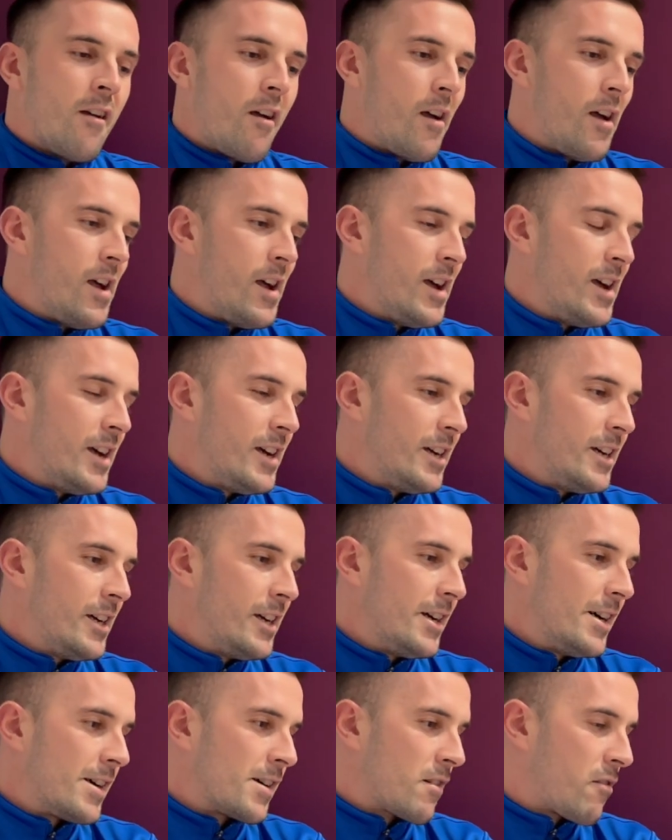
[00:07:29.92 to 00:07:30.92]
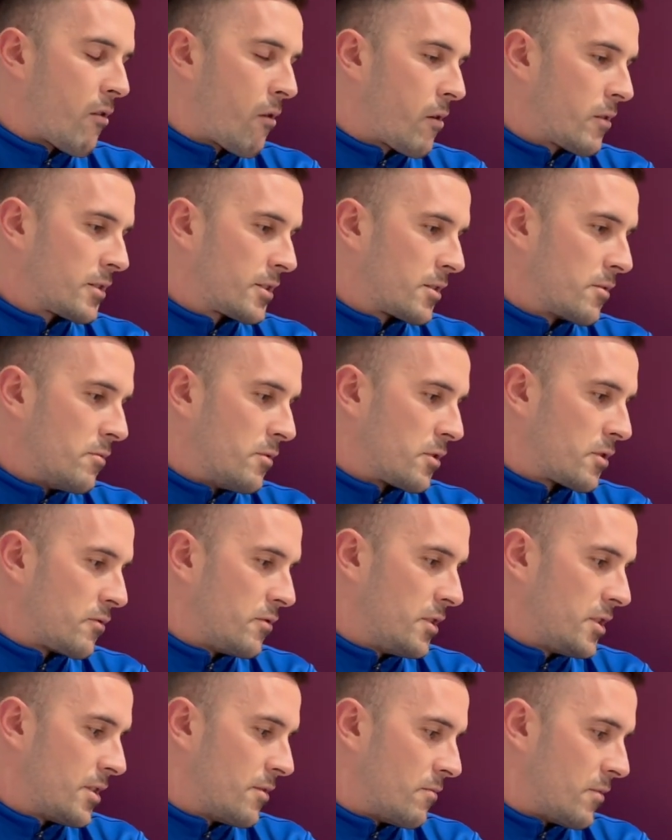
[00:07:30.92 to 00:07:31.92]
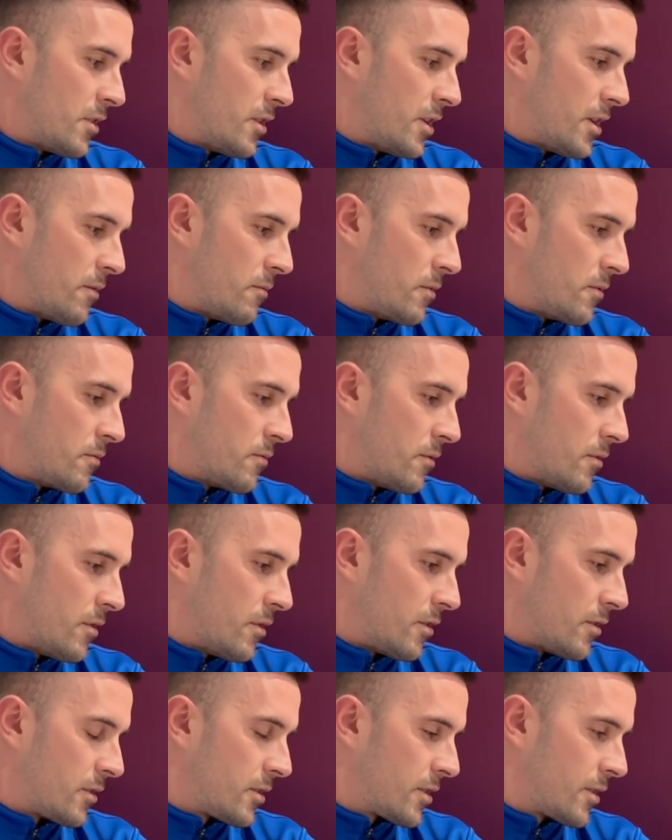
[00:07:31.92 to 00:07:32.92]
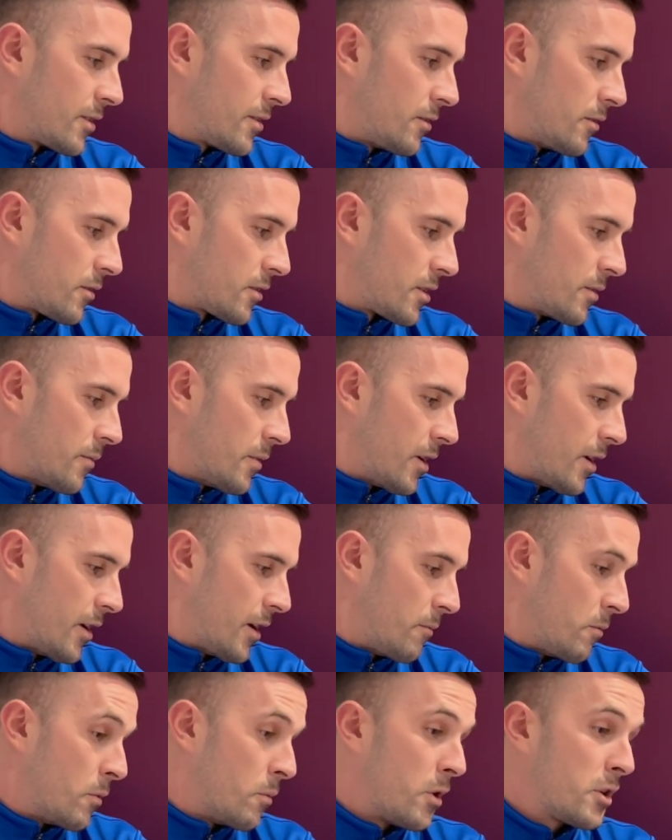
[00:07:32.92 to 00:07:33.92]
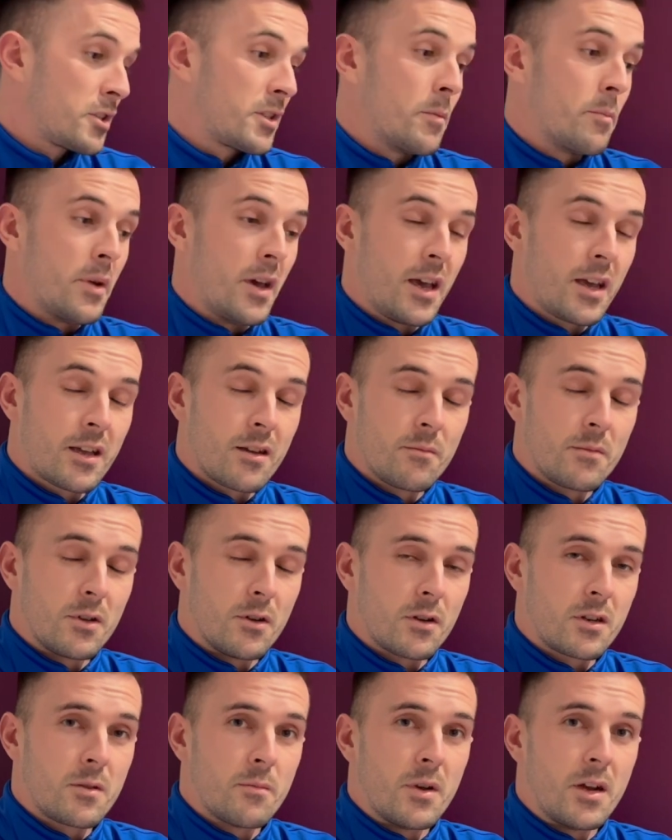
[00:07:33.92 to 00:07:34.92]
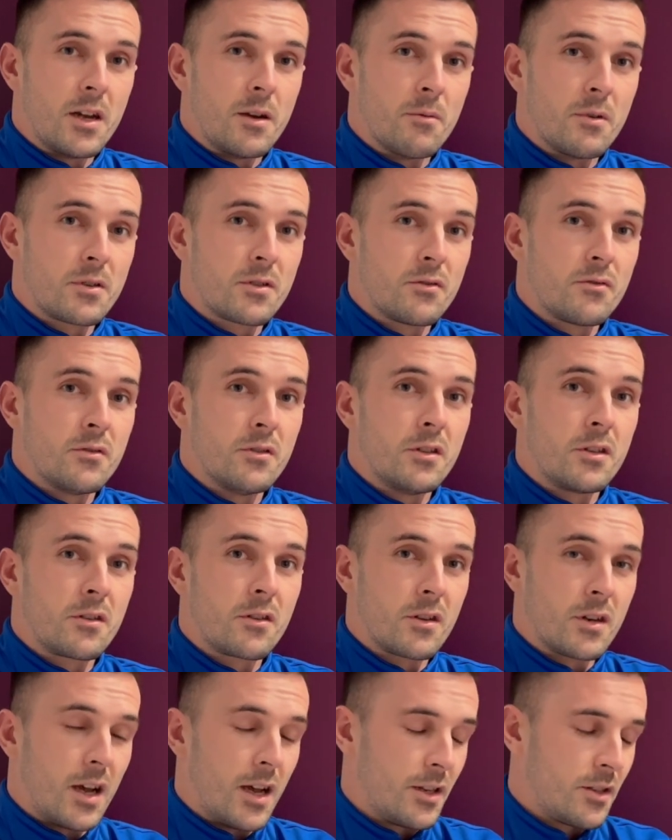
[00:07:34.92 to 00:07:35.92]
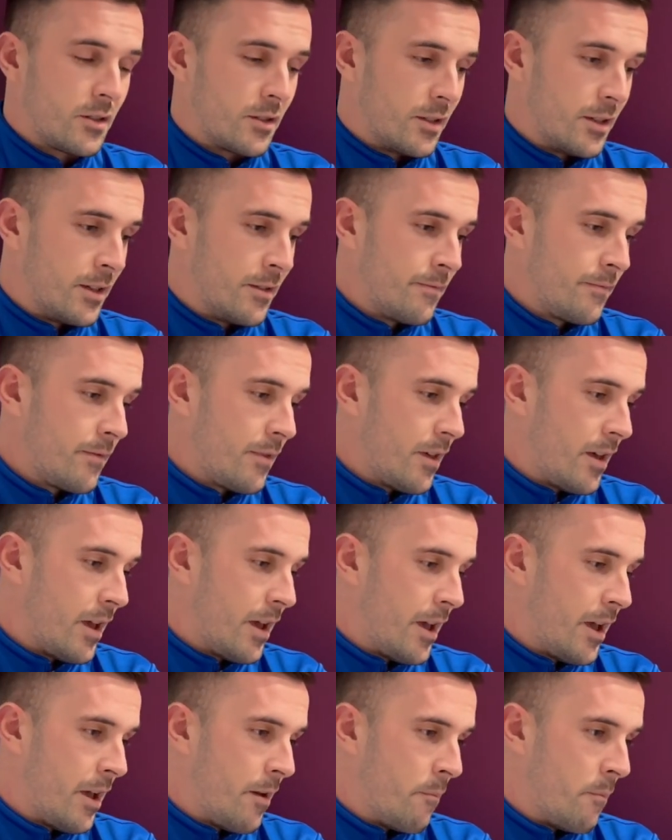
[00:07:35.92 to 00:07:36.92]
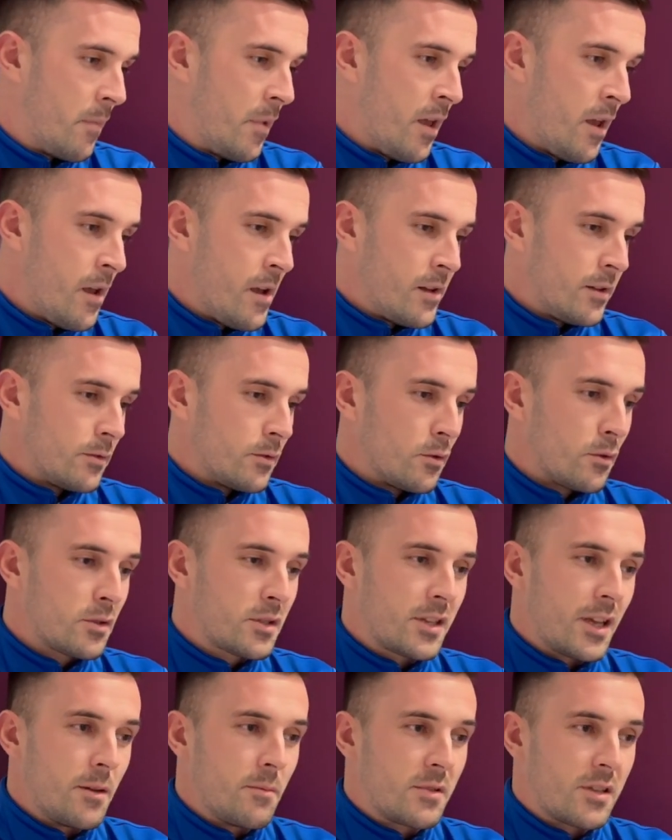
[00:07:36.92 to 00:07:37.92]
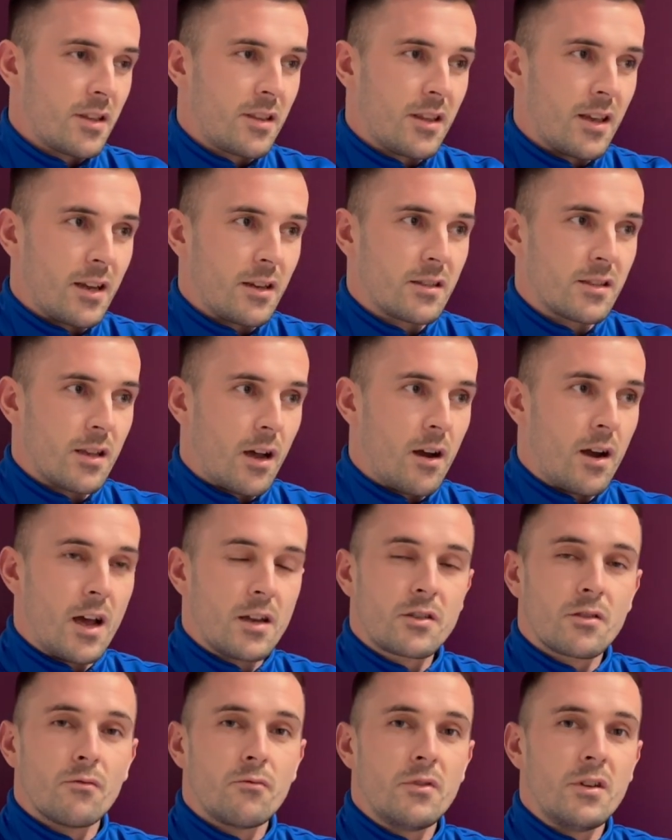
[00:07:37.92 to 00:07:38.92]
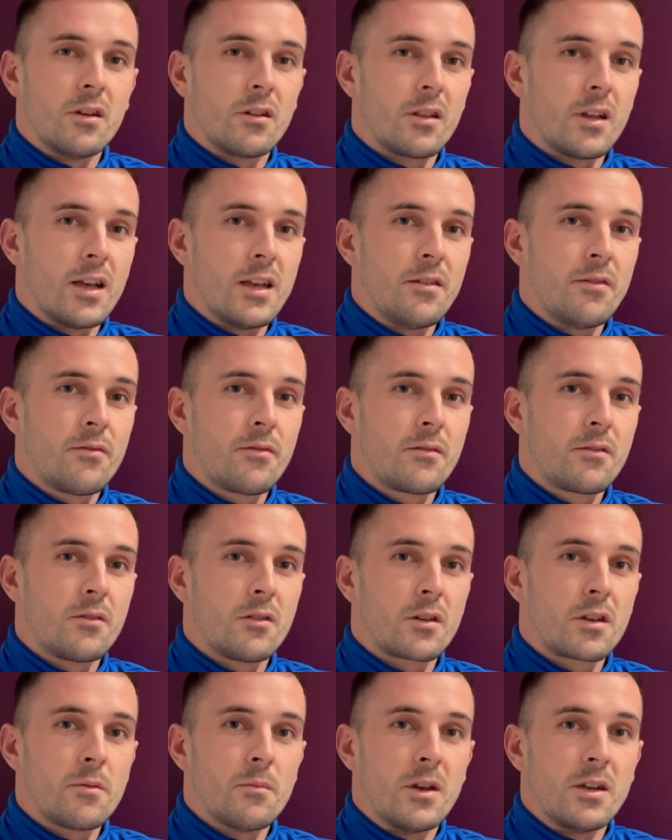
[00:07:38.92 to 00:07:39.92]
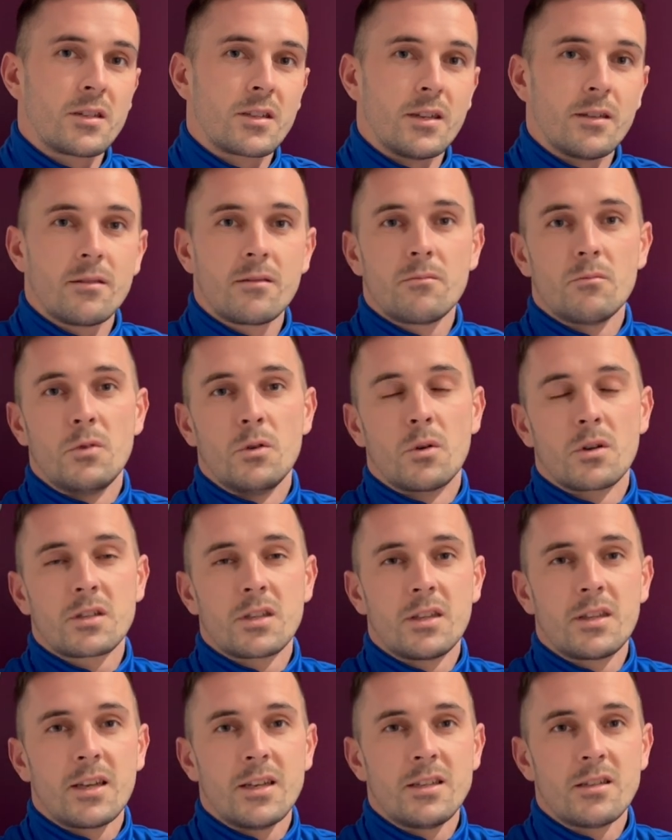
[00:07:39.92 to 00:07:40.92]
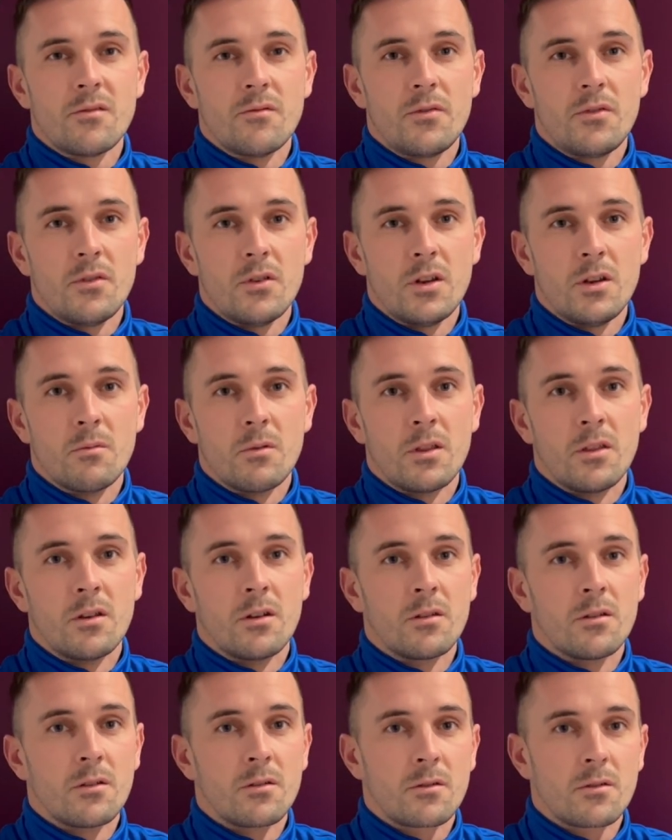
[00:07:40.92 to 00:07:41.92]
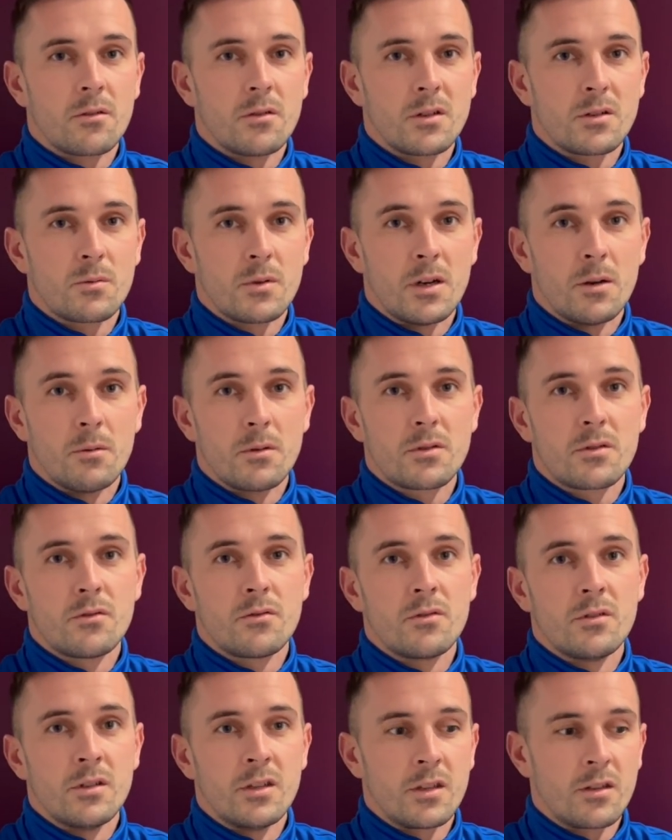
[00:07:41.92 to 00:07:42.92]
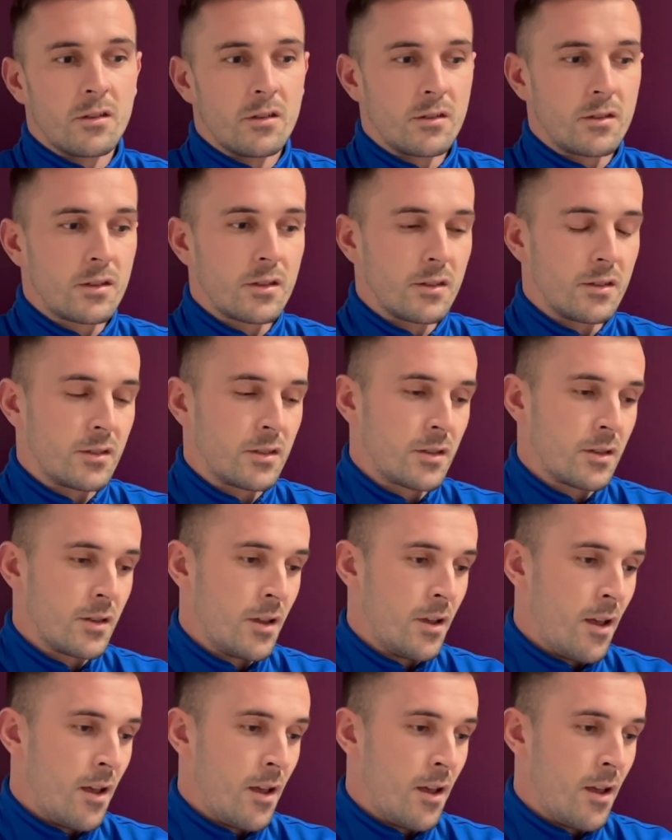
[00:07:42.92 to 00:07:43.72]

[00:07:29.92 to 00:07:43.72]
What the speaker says: What's the most recent one that we've watched? Documentary. We watched the Beckham documentary, which is really good, actually. Those types of things that are actual real life documents, like we watched the Tyson Fury one not long ago as well, which was really good because